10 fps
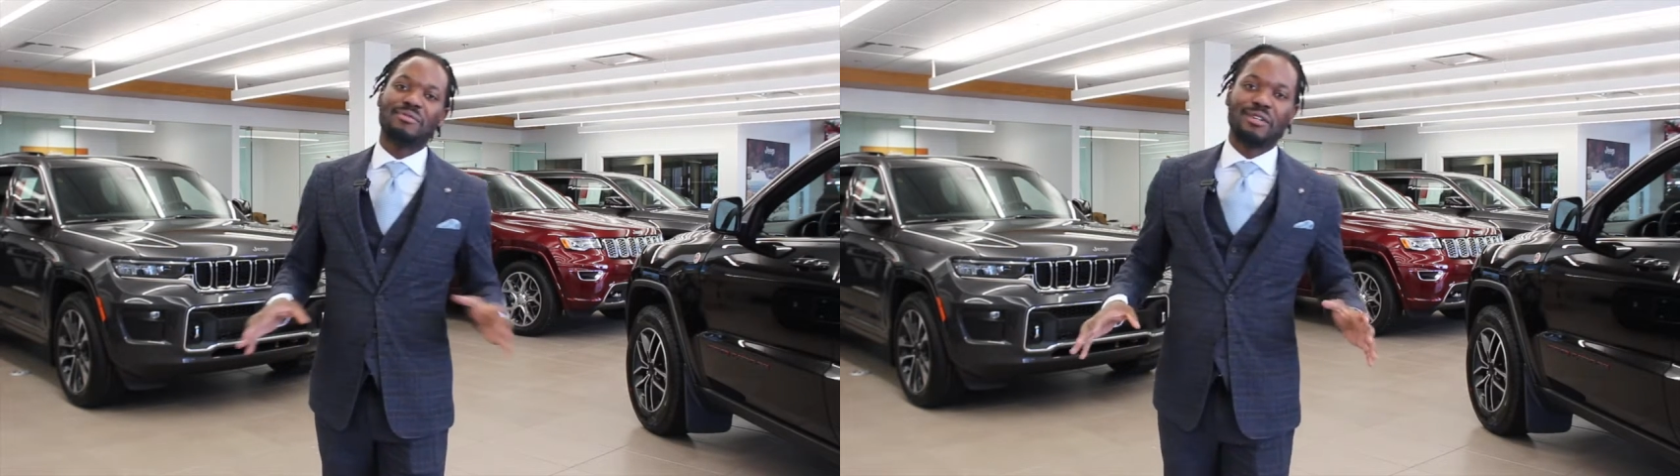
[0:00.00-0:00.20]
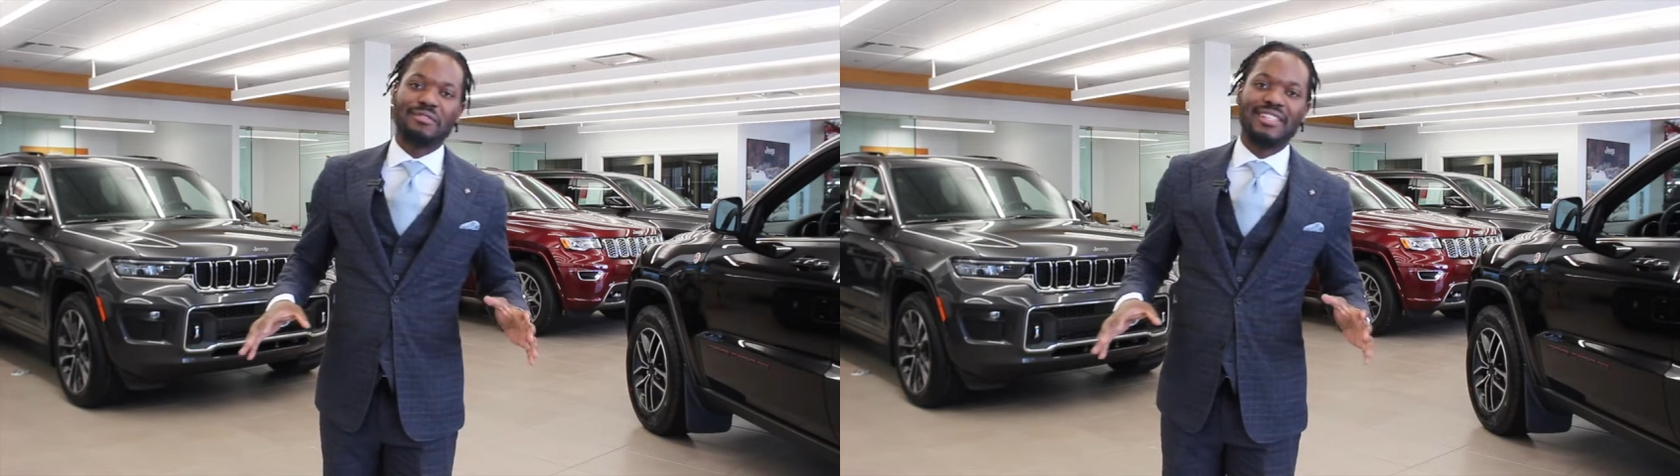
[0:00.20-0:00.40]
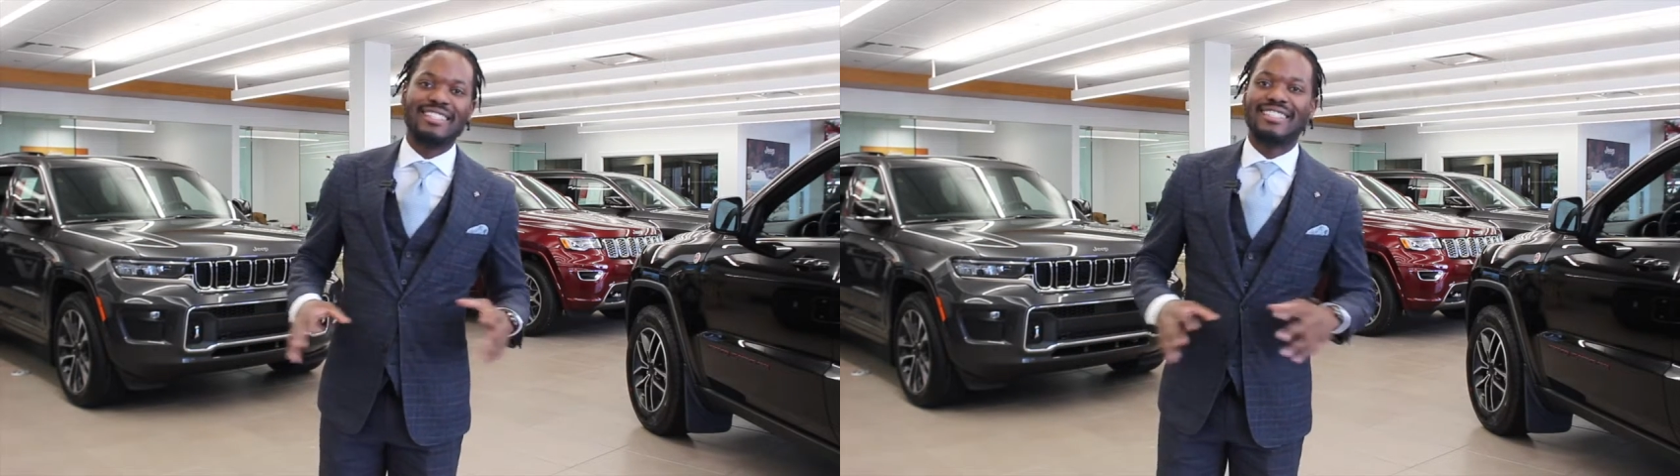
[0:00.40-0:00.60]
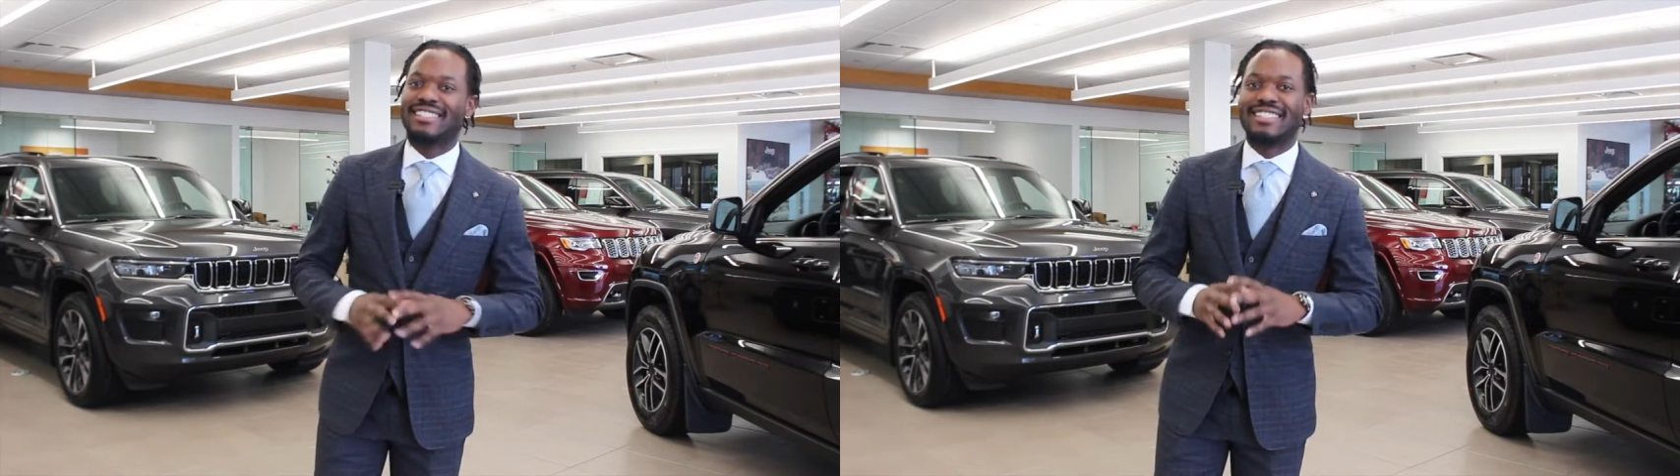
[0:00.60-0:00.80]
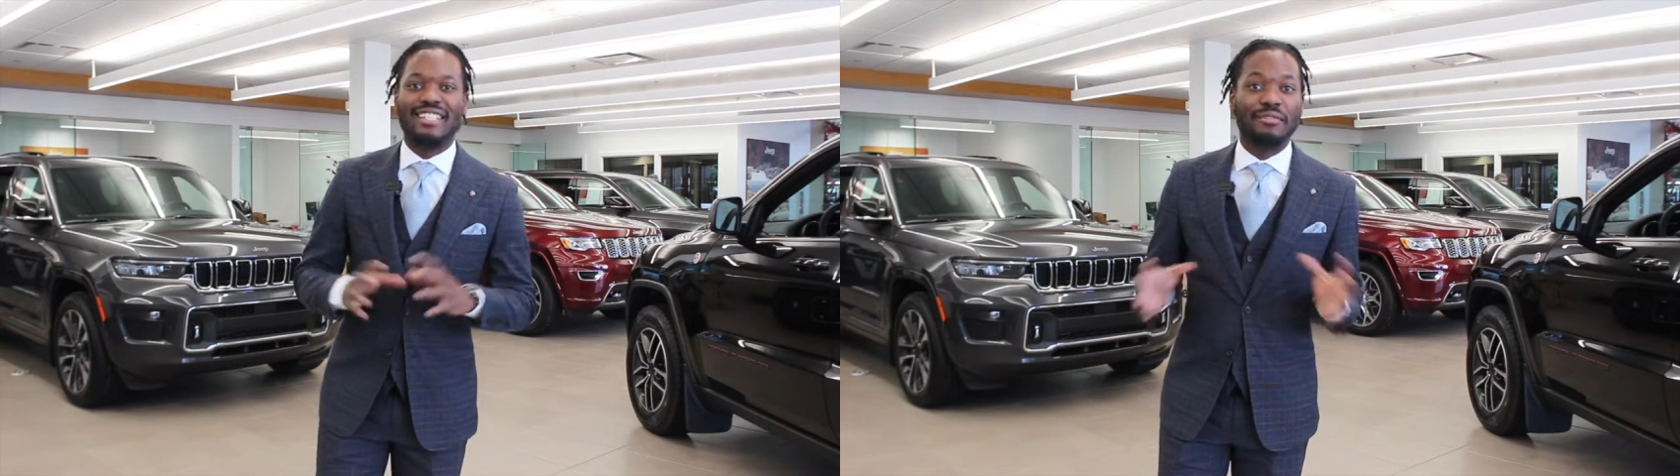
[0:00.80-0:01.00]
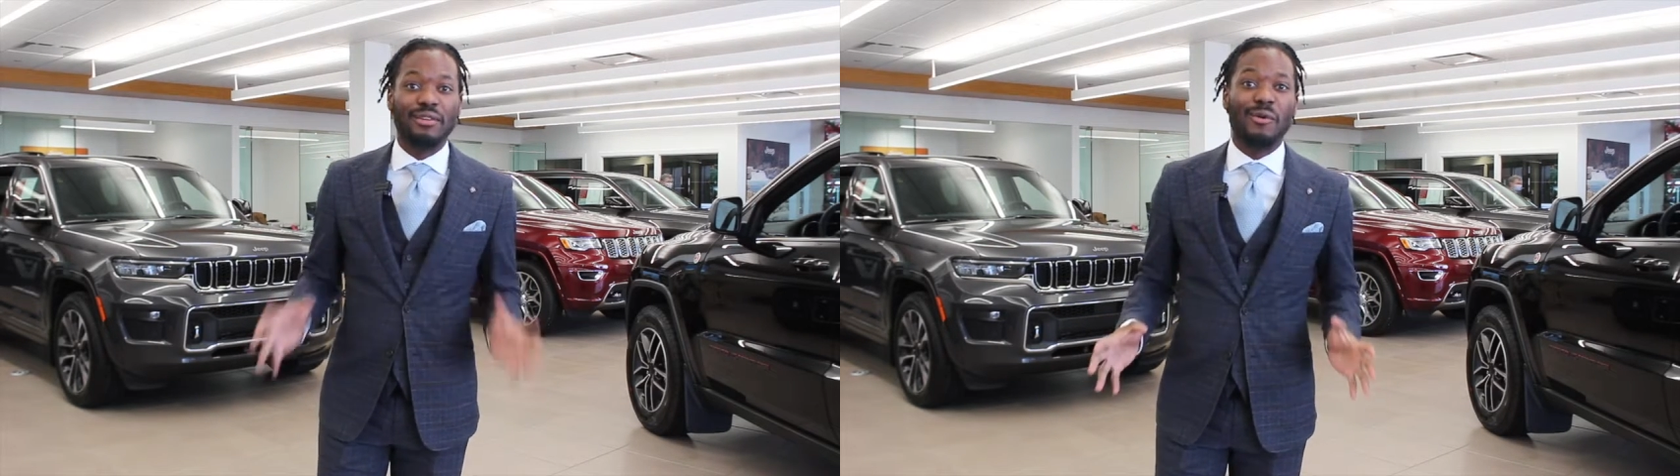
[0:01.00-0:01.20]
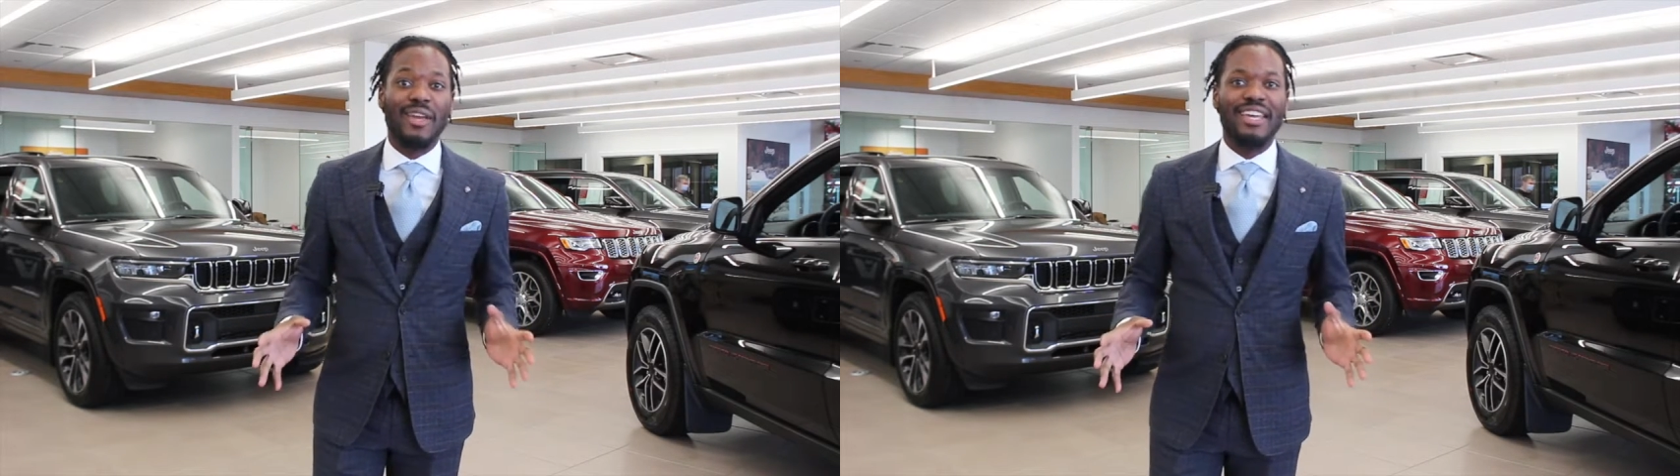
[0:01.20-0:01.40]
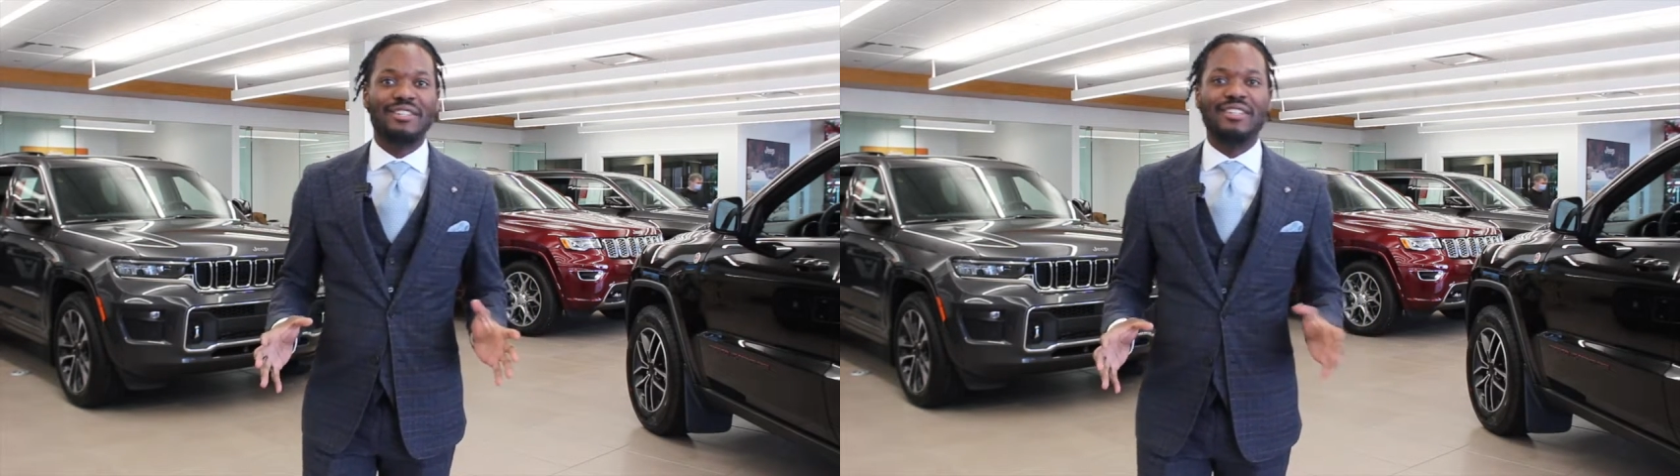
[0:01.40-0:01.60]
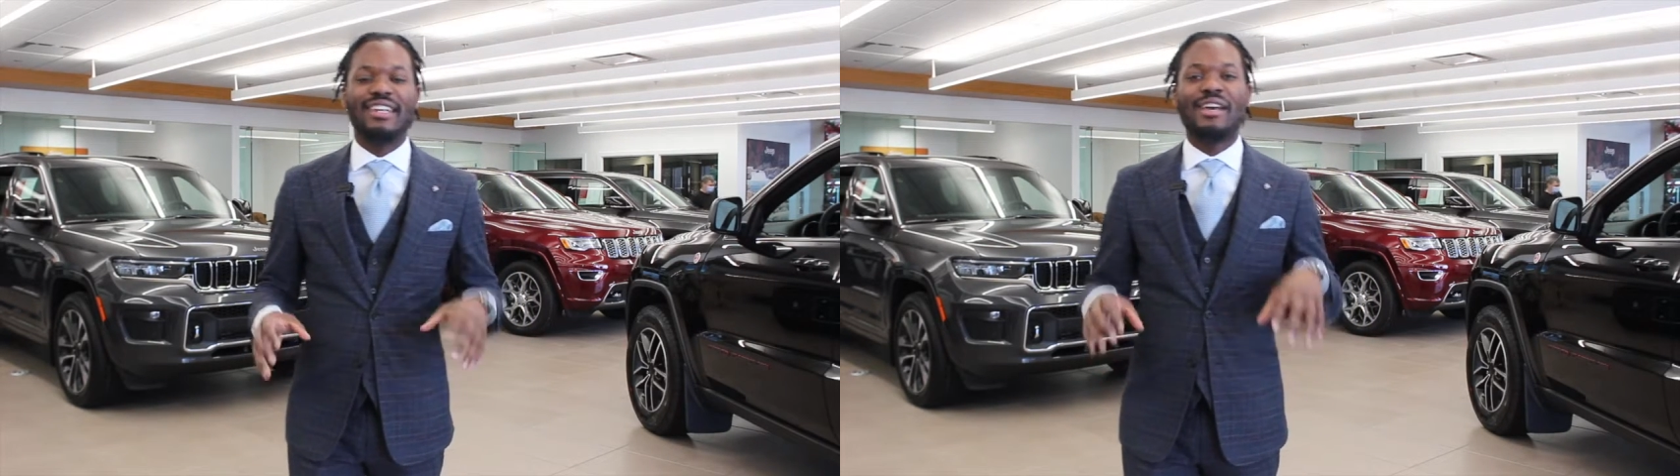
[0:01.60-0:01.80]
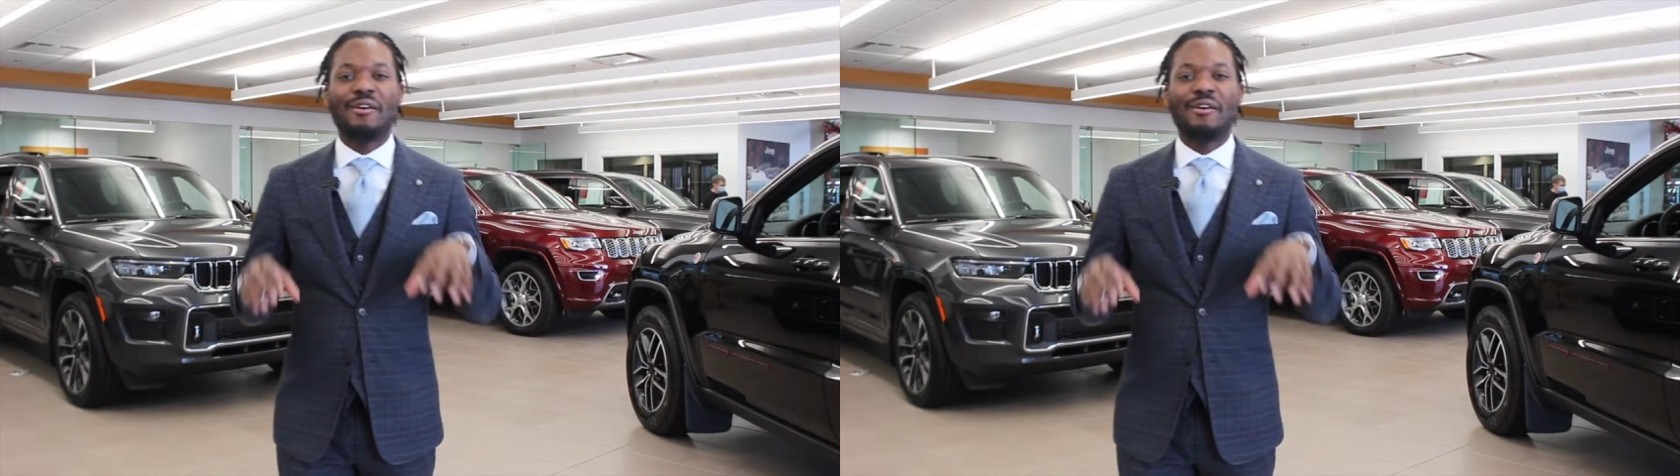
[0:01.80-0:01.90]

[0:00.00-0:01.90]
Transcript: service, just different location.